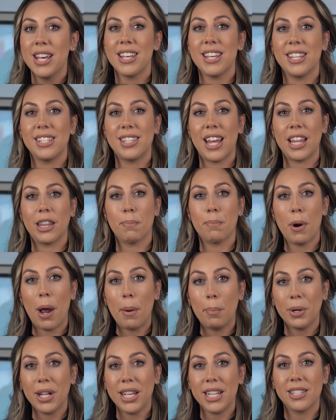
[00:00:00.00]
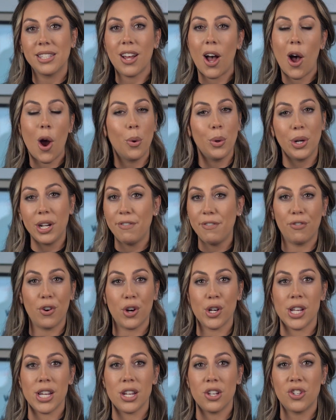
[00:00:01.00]
is that the property is already
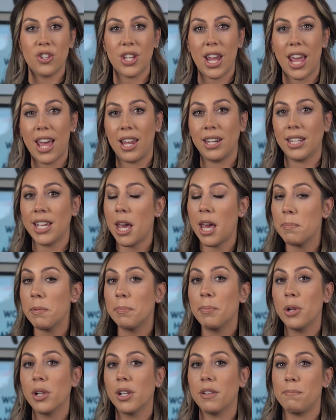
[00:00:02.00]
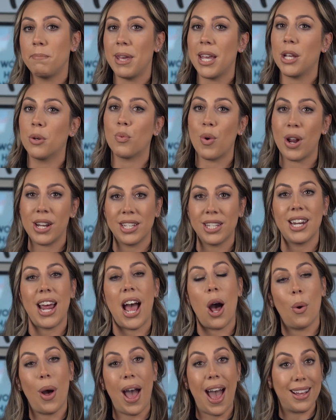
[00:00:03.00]
furnished and capable of being rented
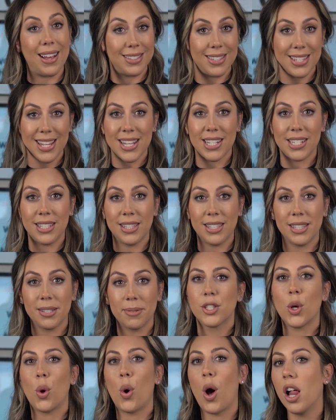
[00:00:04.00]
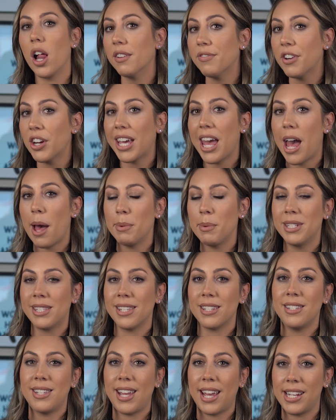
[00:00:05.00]
out as is. So all of our cabins
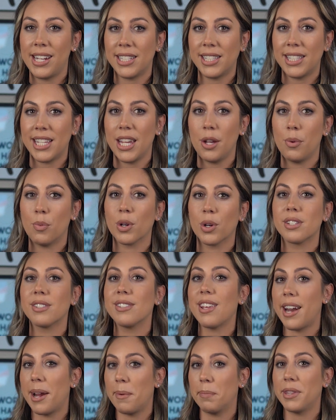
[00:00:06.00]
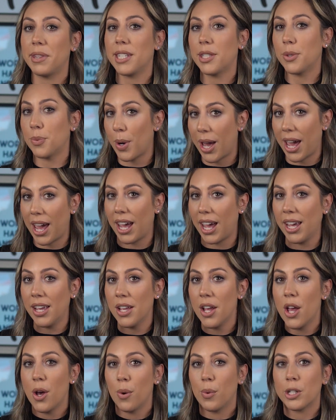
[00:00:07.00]
in Tennessee were set up this way,
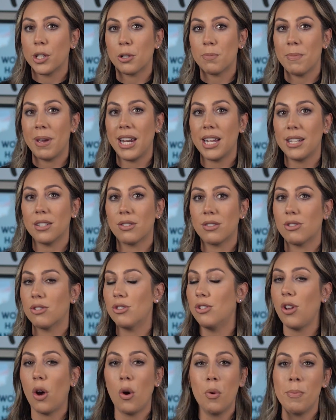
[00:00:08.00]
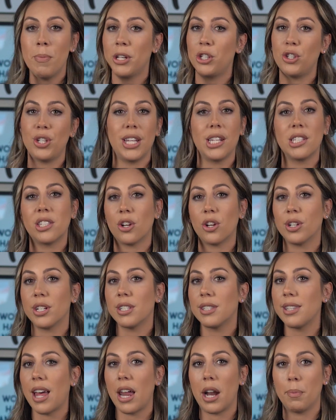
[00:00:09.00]
which made it so much easier to
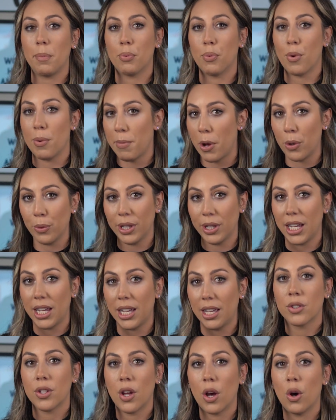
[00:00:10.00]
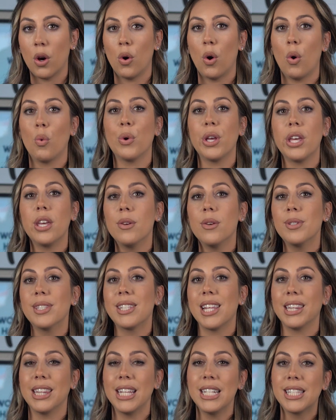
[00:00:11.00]
set up remotely. So we use
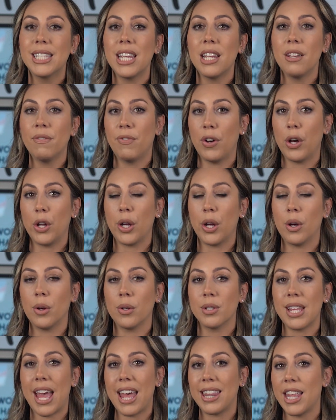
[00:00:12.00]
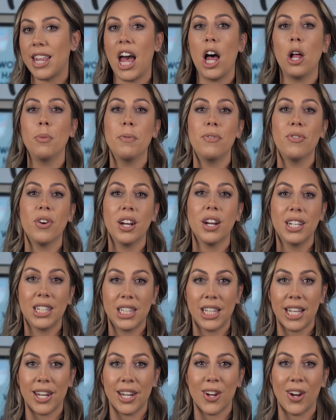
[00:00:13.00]
the listing photos and the help of our
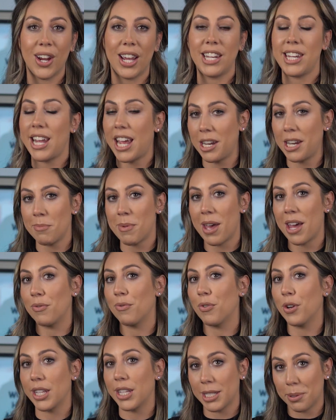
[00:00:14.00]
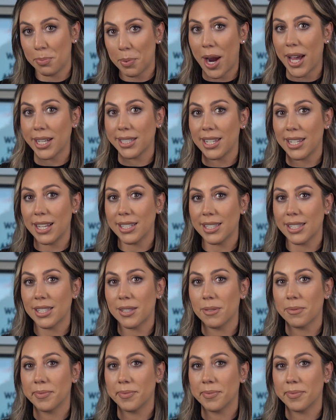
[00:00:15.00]
cleaner and handyman for this process.